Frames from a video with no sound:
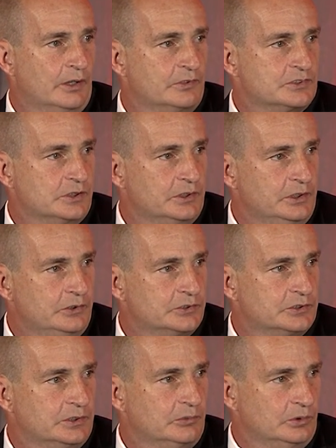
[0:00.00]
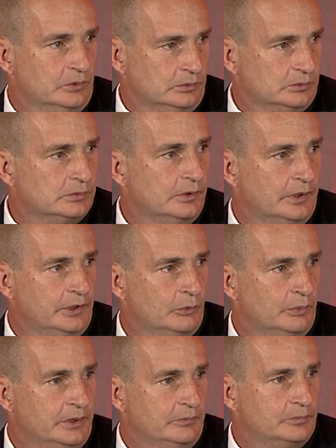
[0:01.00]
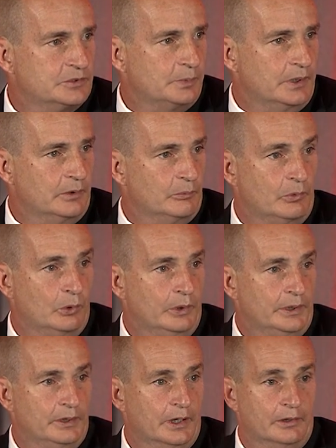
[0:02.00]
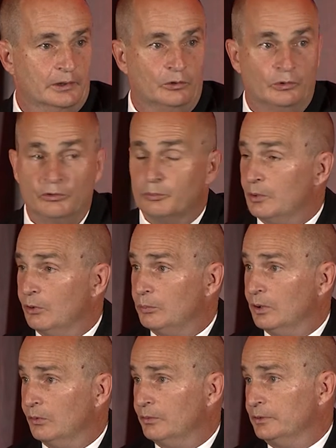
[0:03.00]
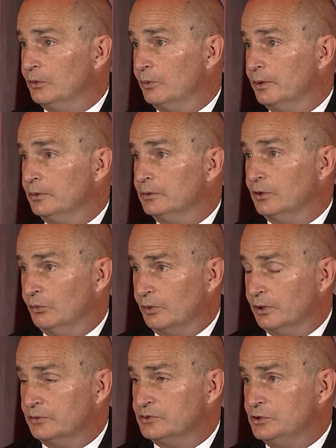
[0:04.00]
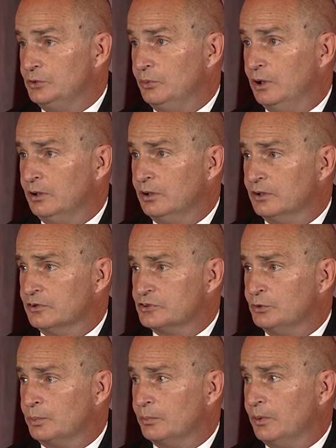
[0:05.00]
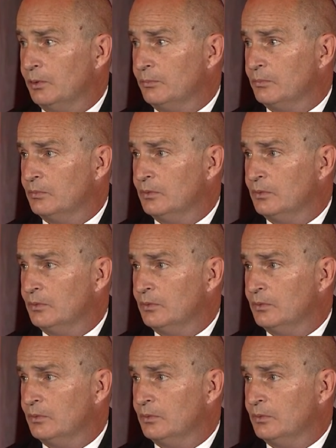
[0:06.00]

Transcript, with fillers: If it's in Houston, we'll, then you'll be spending a week down there going to the Pro Bowl, then going, going on to uh, the Super Bowl.